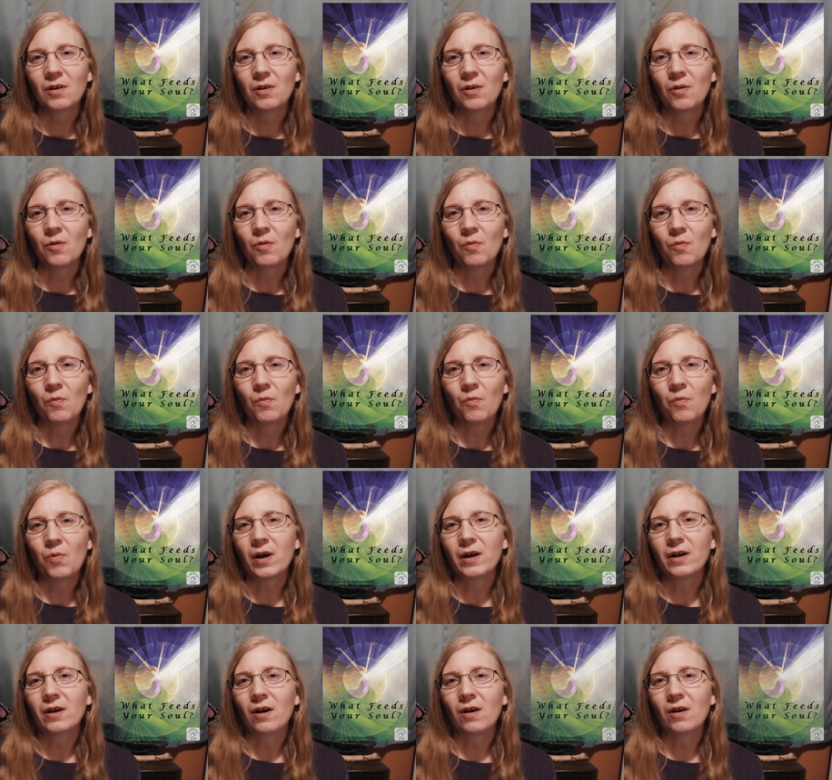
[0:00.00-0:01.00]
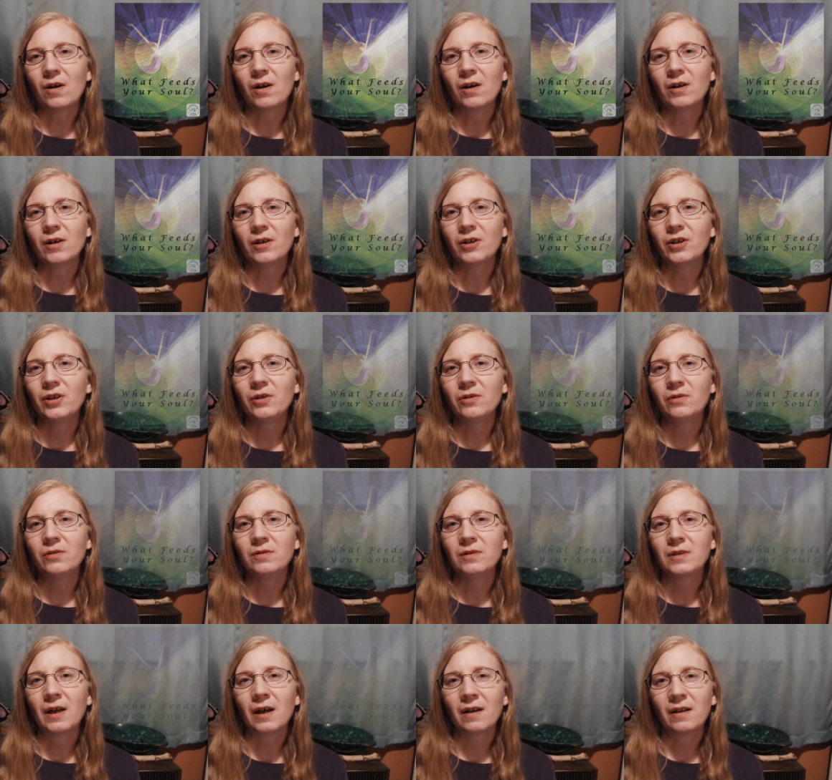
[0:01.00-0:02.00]
What are you
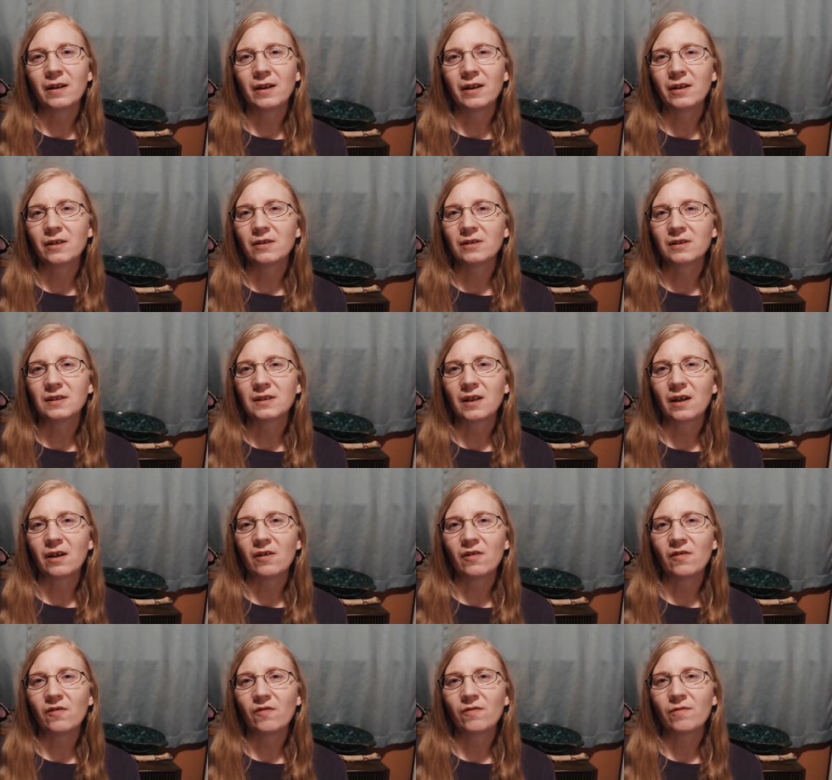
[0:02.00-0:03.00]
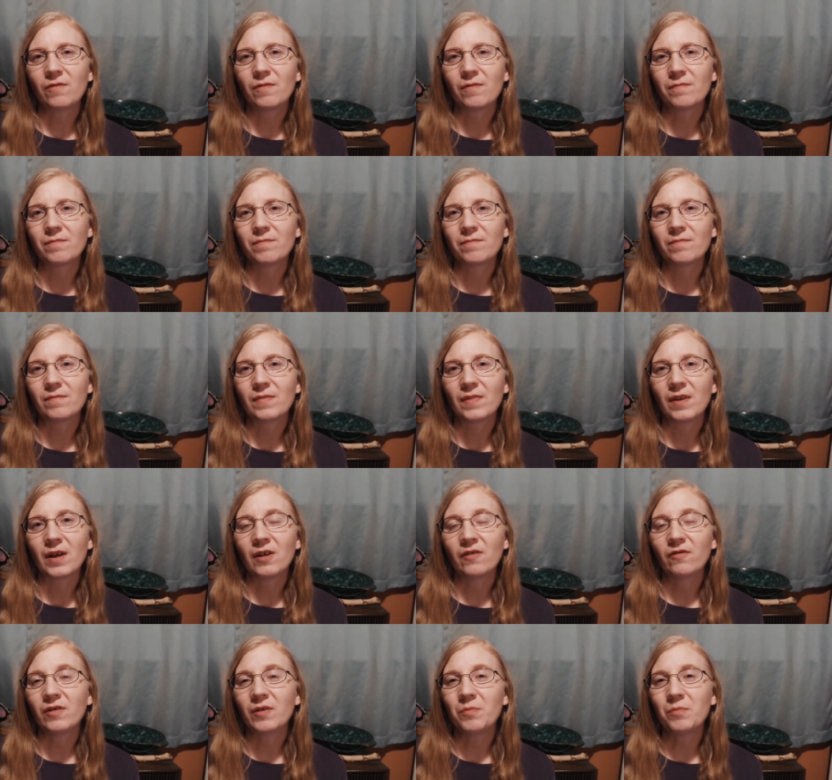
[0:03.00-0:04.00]
telling yourself
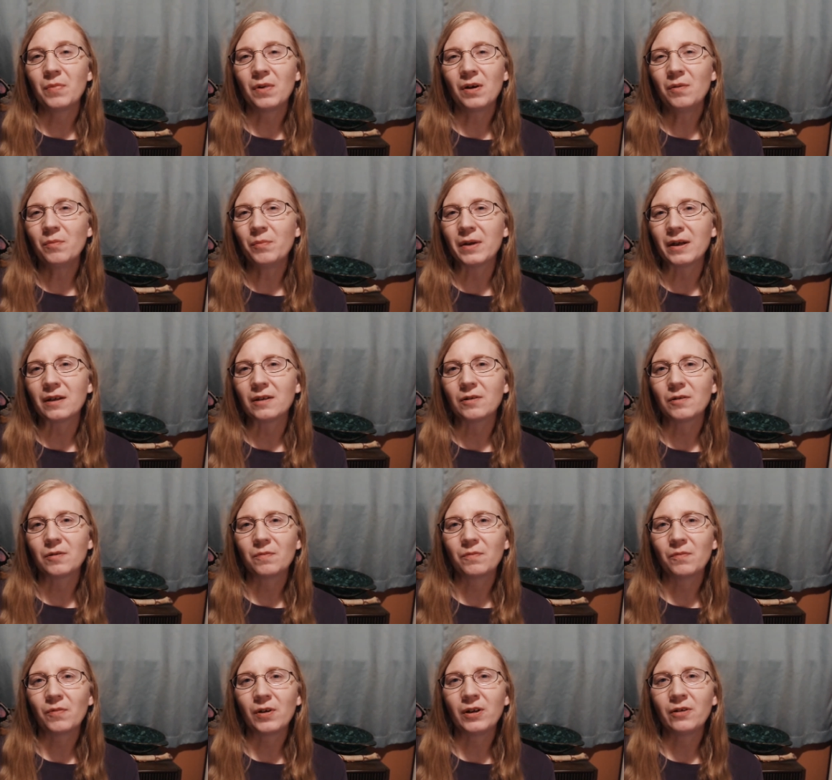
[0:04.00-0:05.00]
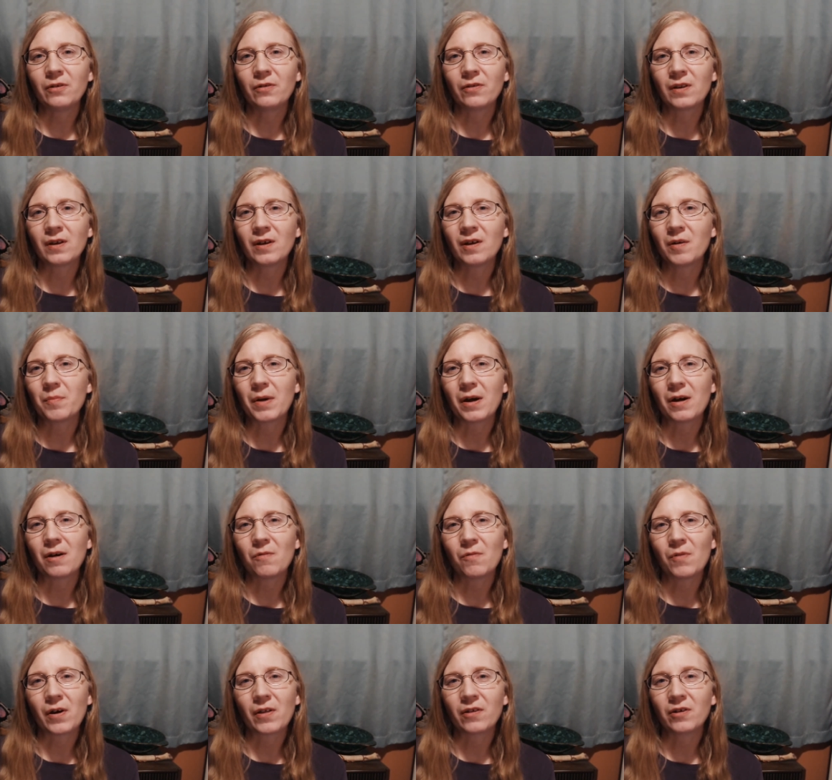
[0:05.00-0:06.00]
every moment when you think about
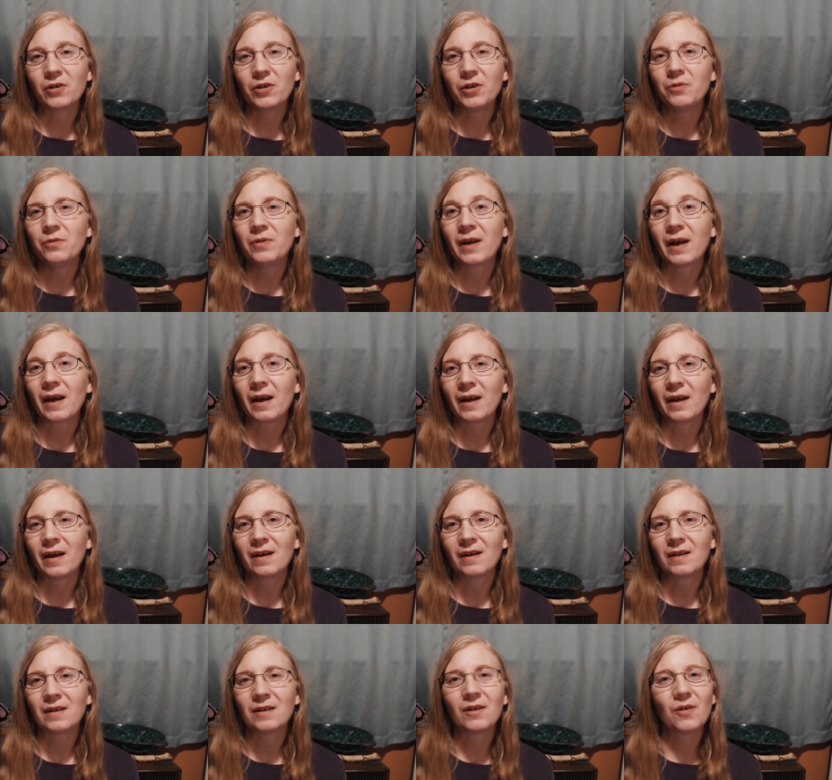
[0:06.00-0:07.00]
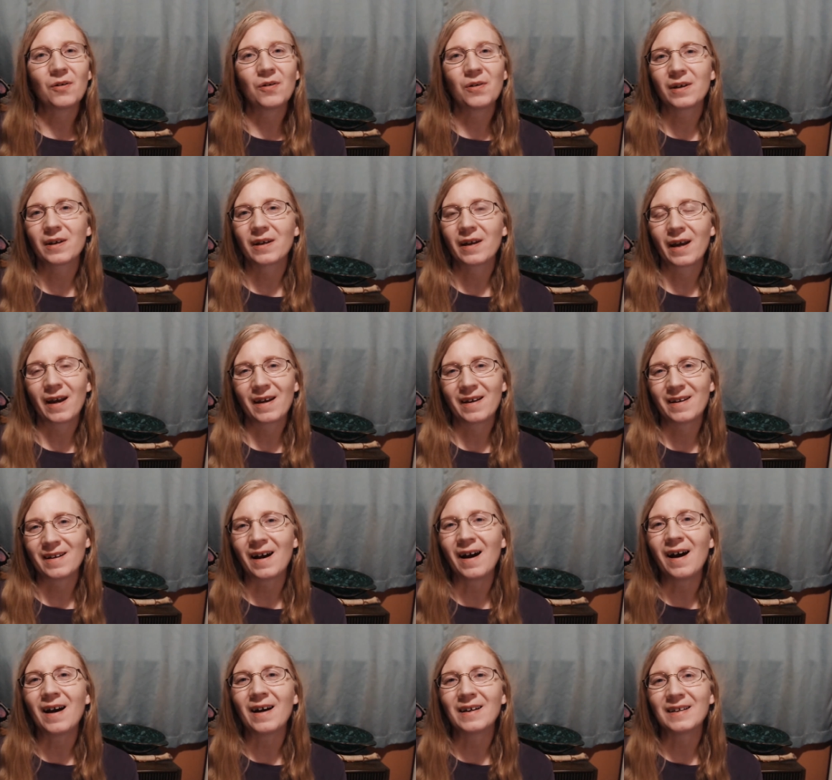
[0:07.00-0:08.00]
whether you can or
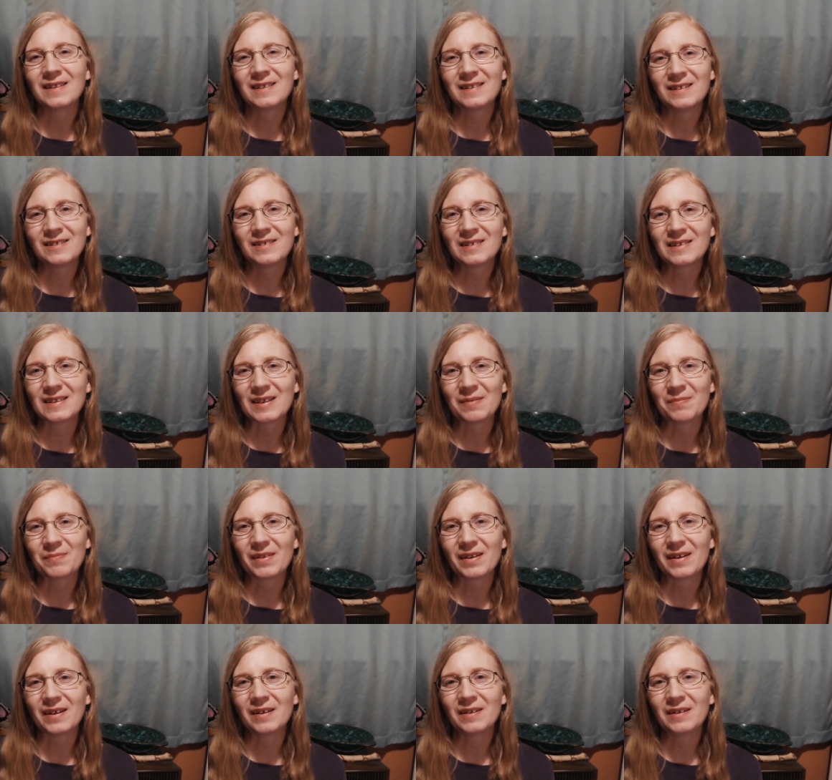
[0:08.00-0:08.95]
cannot do something.